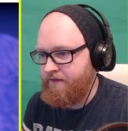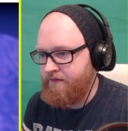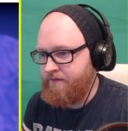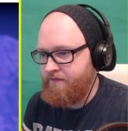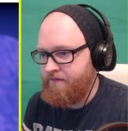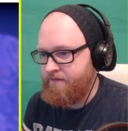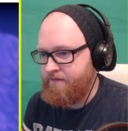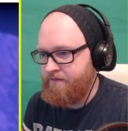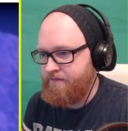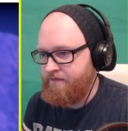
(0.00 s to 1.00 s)

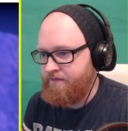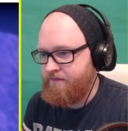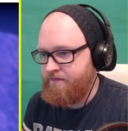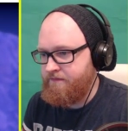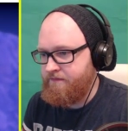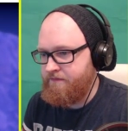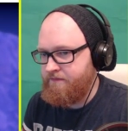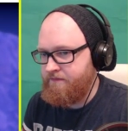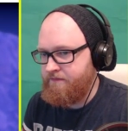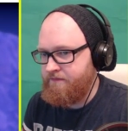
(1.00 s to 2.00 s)

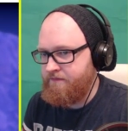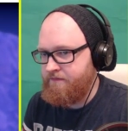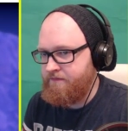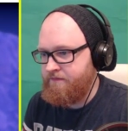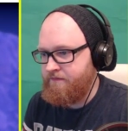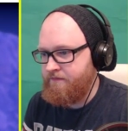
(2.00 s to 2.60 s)
(no one is talking)